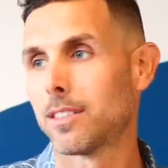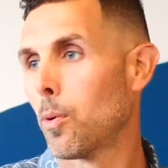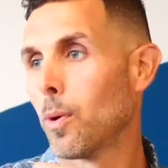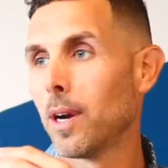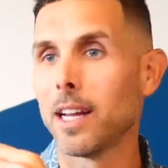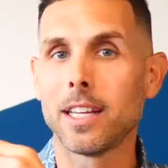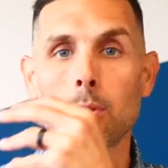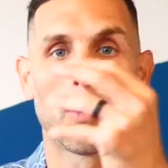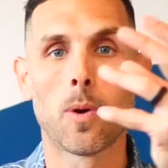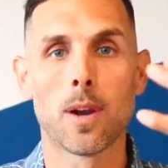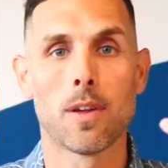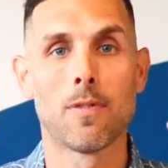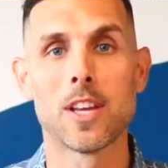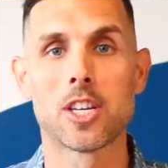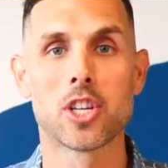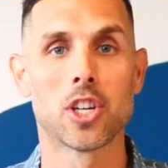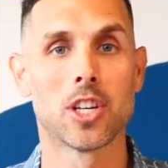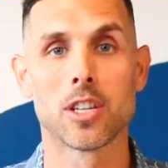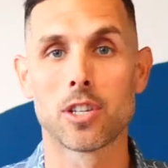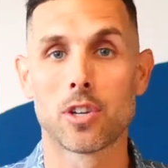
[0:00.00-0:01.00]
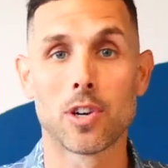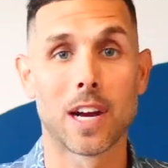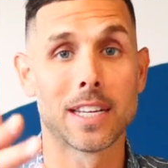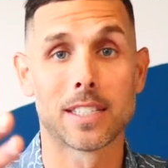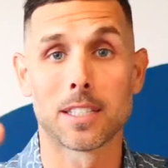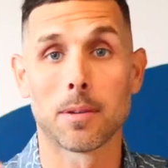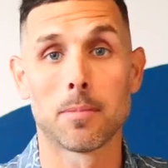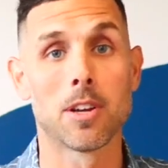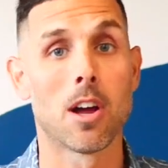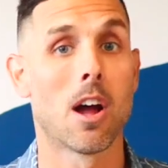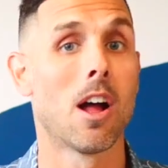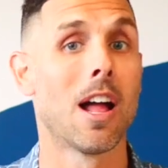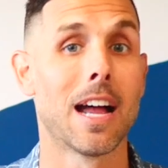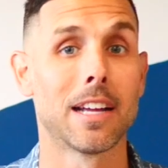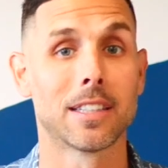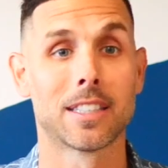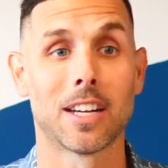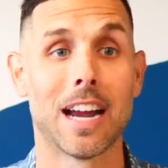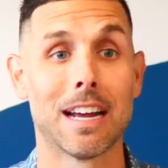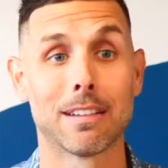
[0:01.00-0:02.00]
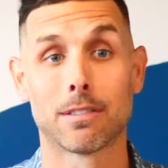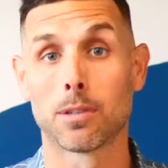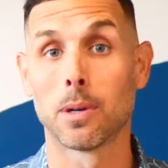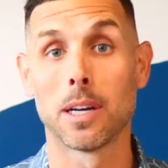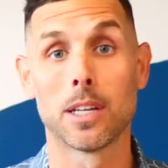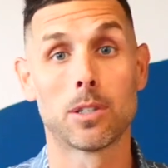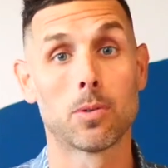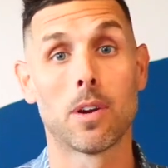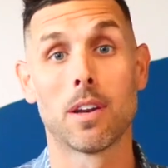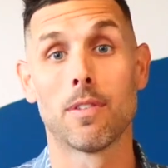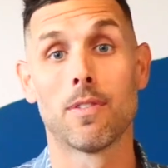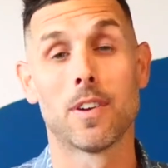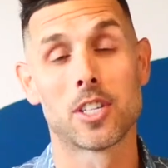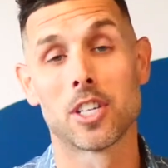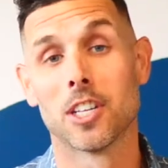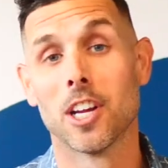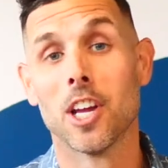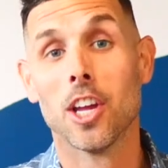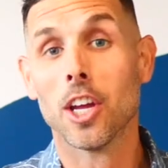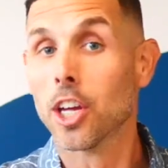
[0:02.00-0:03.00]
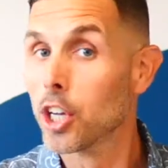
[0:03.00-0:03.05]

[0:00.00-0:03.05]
20/20 vision is great. Some of you all out there have 20/20 vision.